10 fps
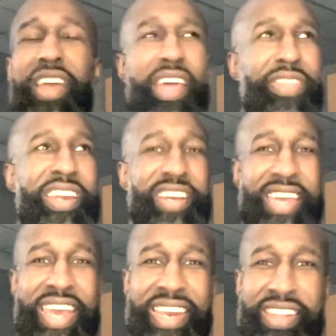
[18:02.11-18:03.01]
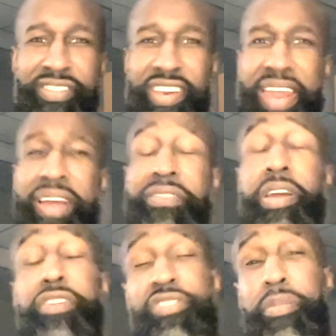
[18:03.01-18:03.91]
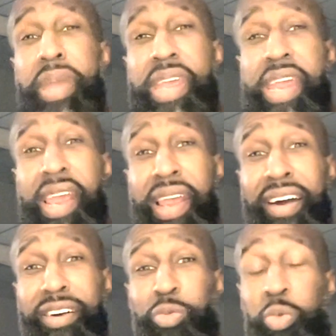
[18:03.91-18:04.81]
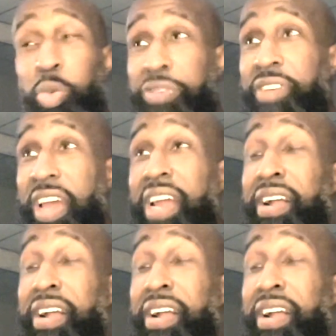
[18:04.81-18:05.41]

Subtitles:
Then the kid sitting next to me would say,